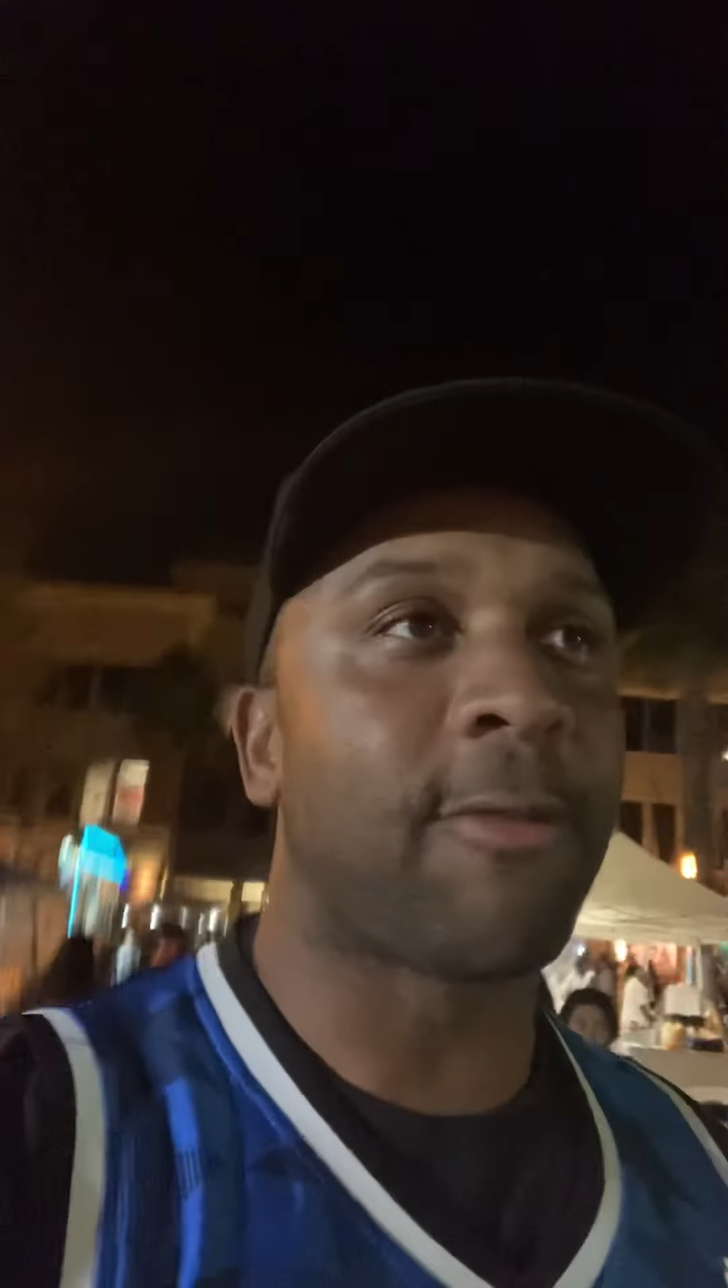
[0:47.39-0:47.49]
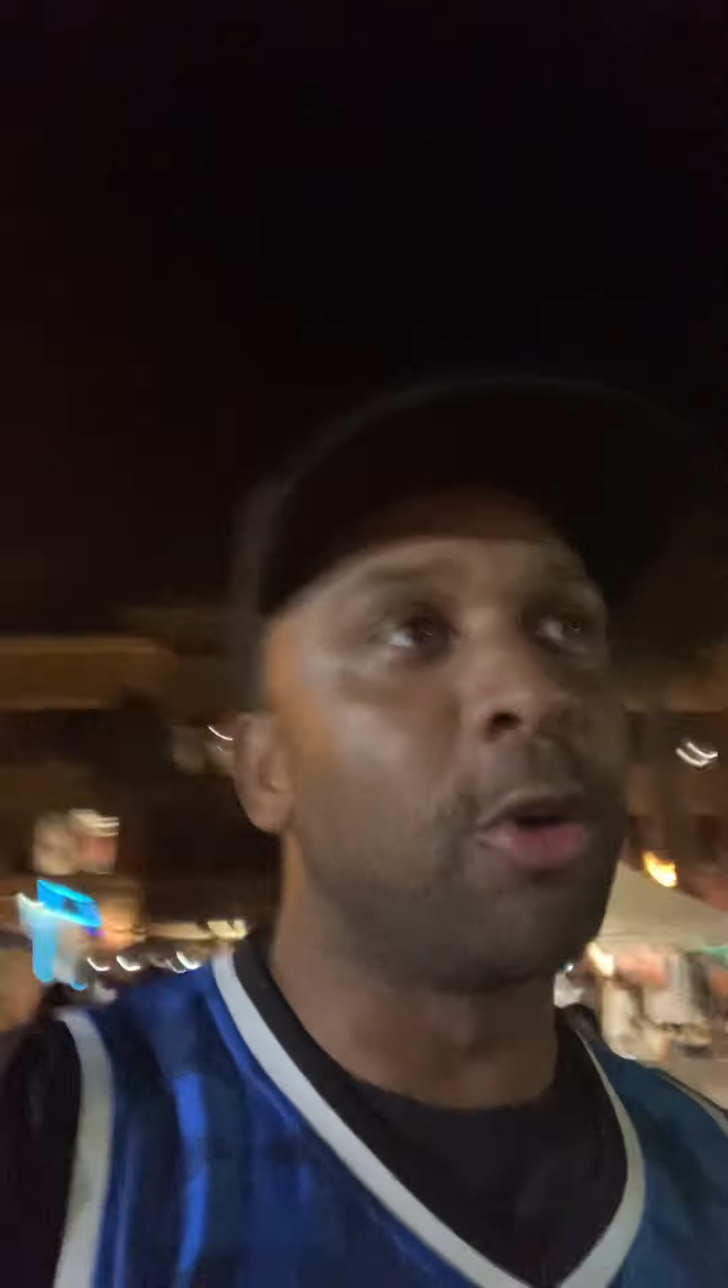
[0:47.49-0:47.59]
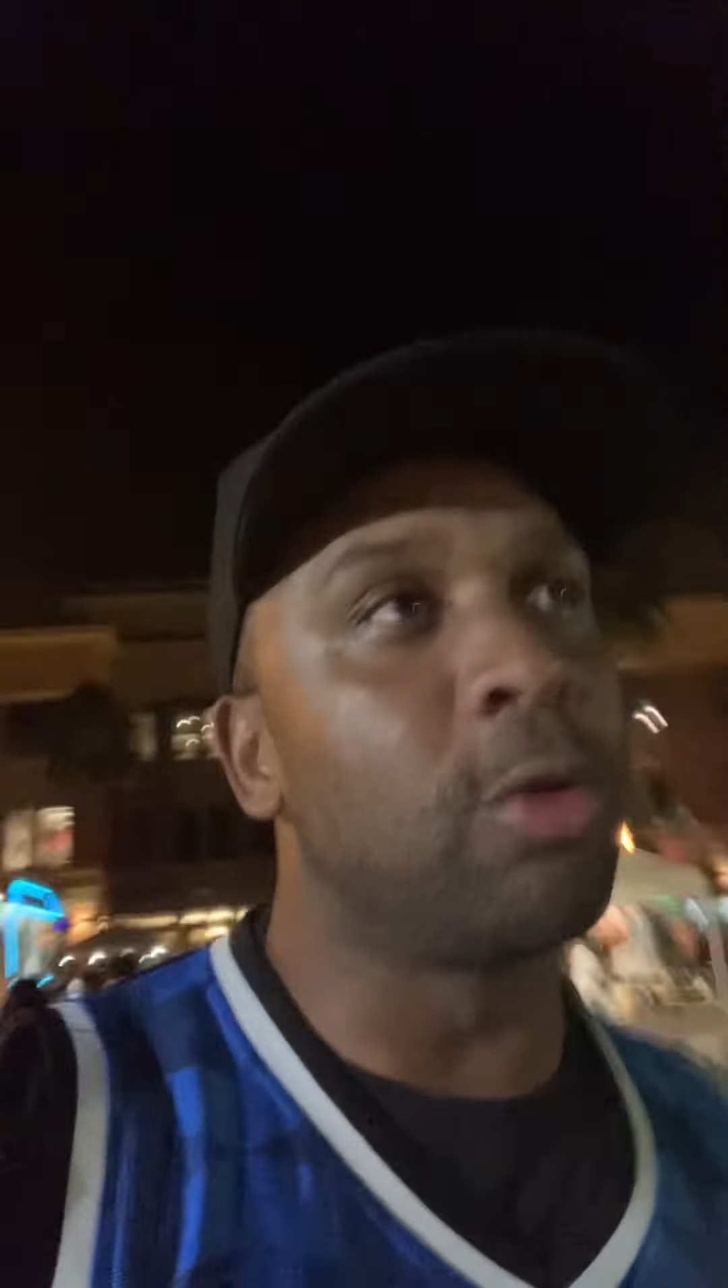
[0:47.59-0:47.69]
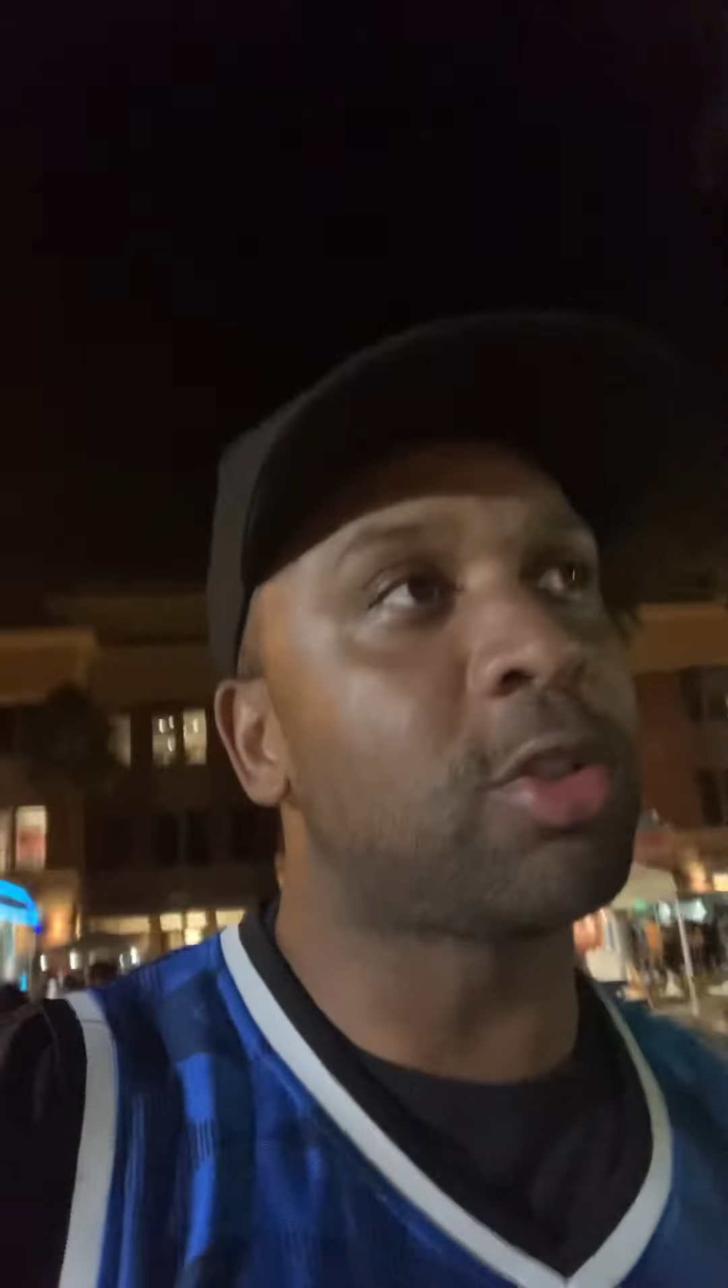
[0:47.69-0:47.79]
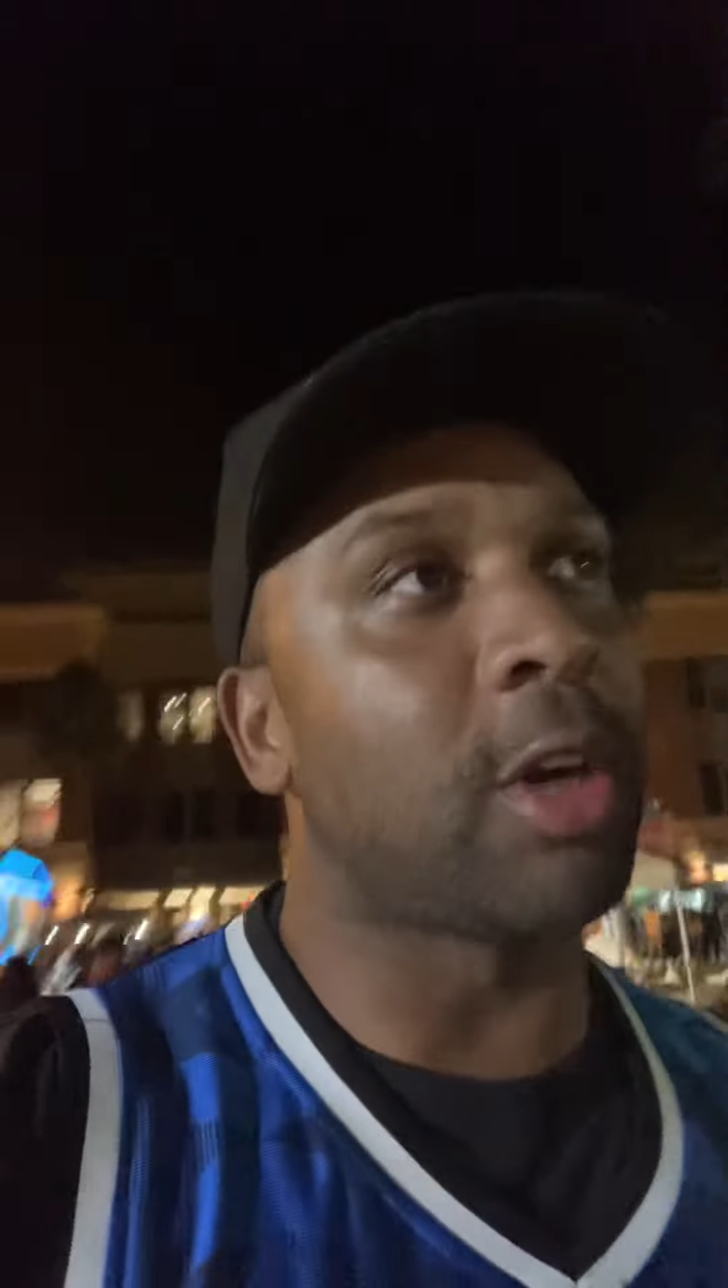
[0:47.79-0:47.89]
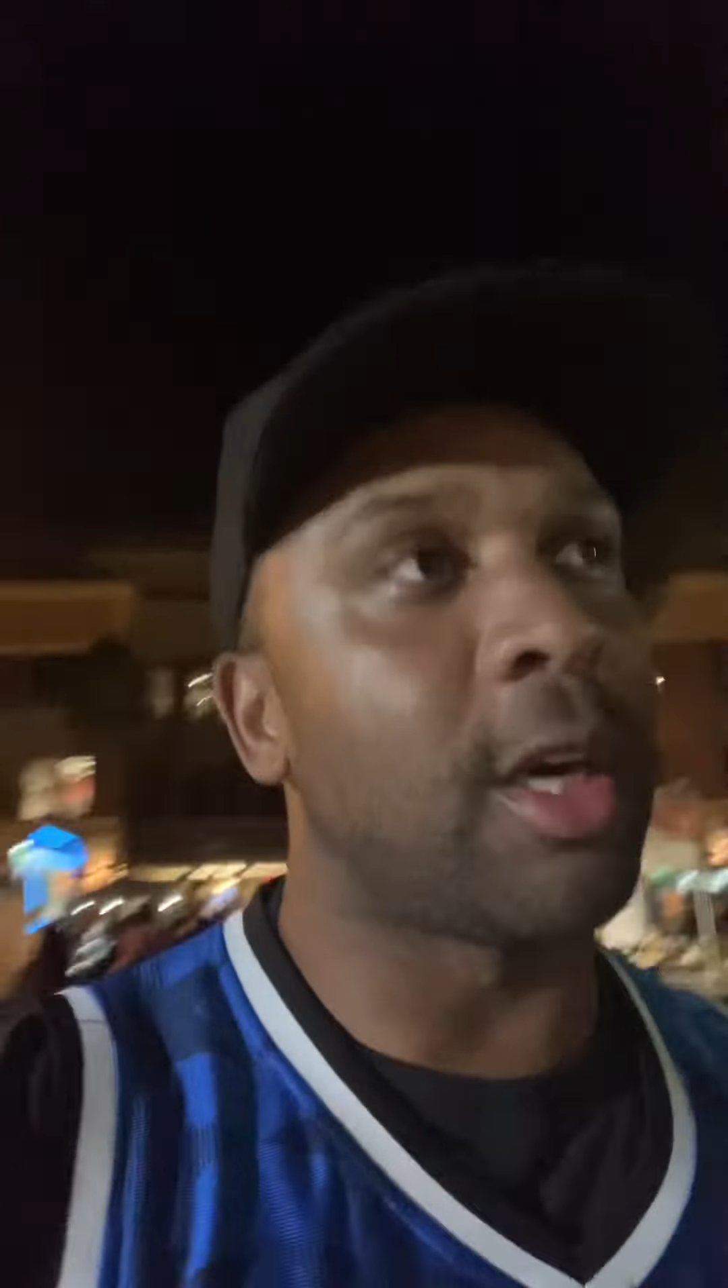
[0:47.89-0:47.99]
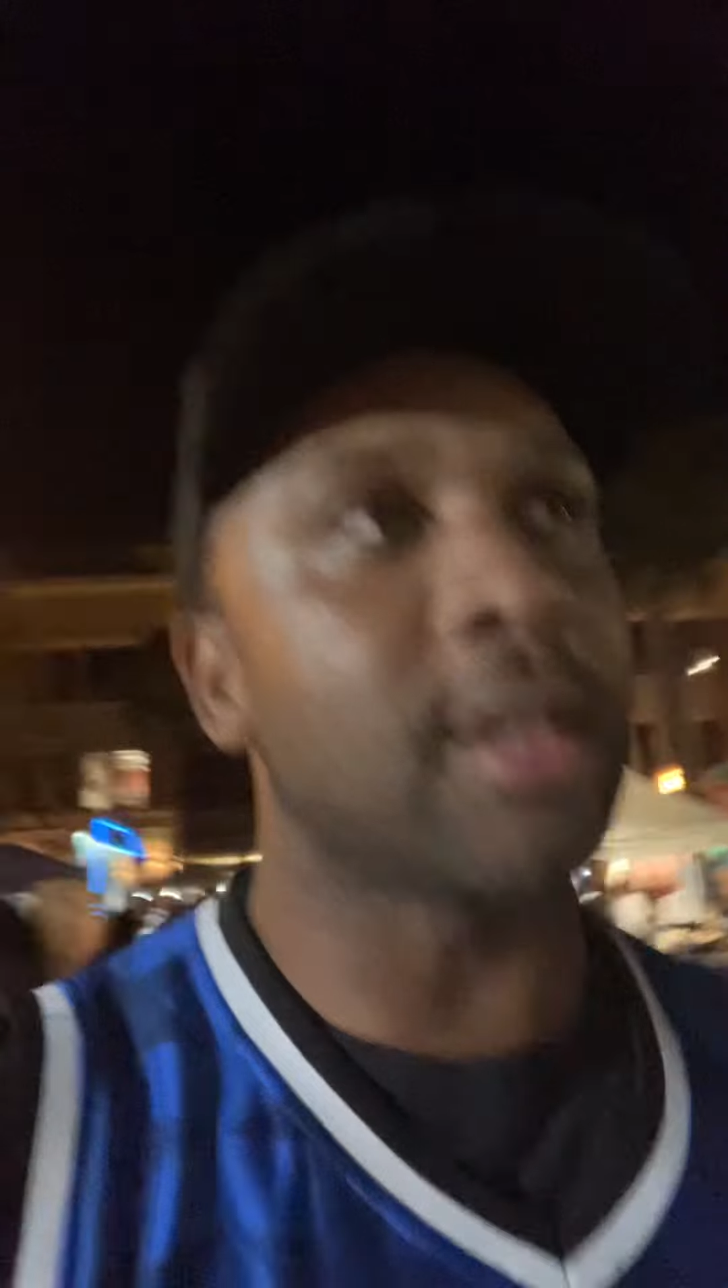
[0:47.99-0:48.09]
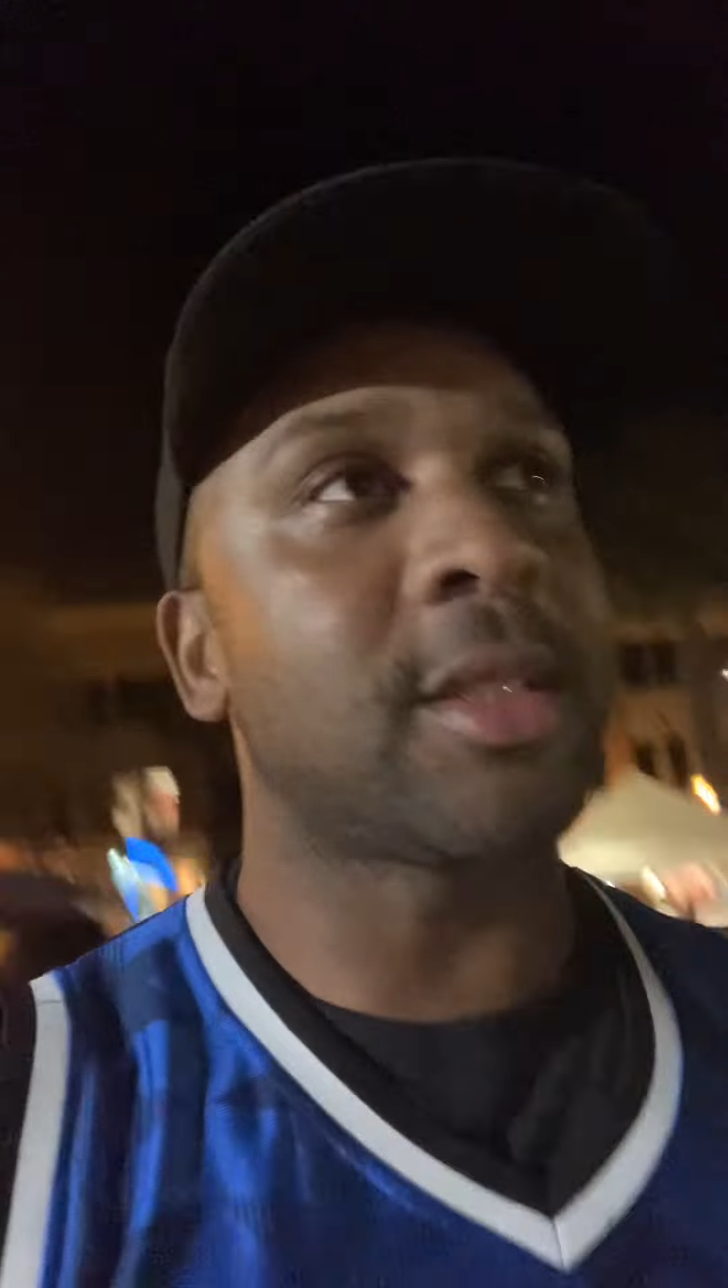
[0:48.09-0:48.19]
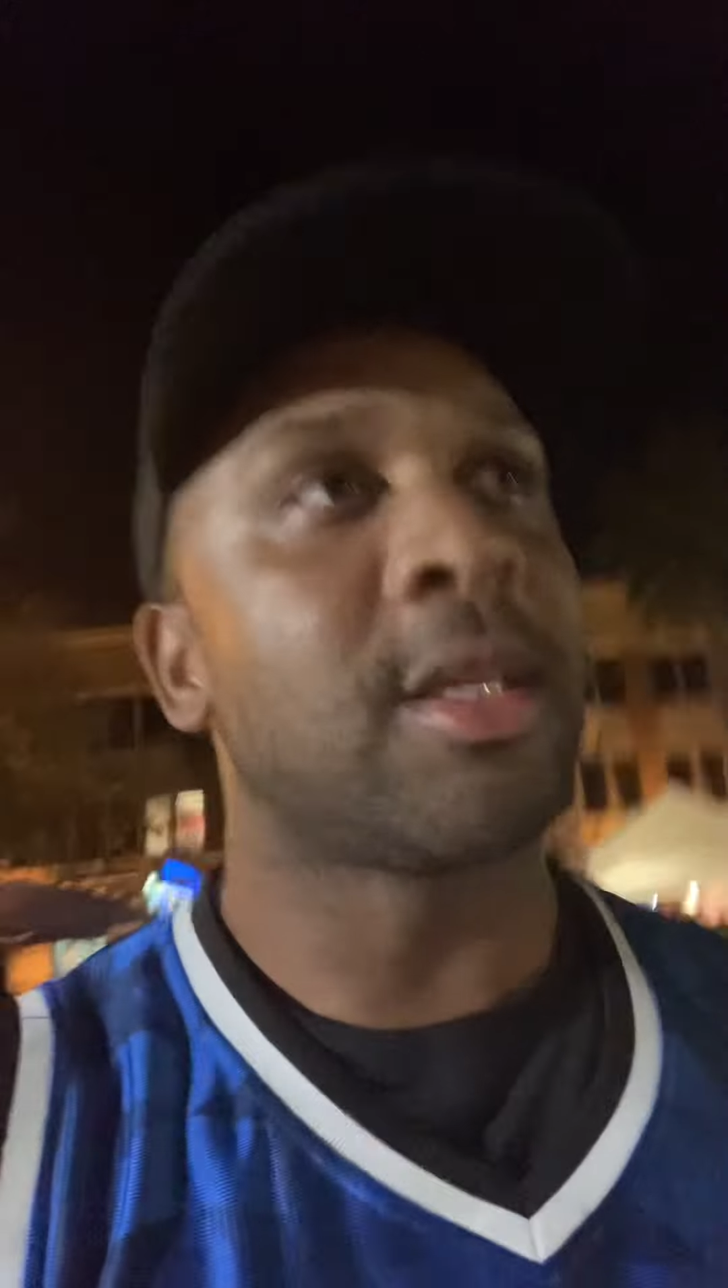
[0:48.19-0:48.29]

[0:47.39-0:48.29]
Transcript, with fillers: food trucks,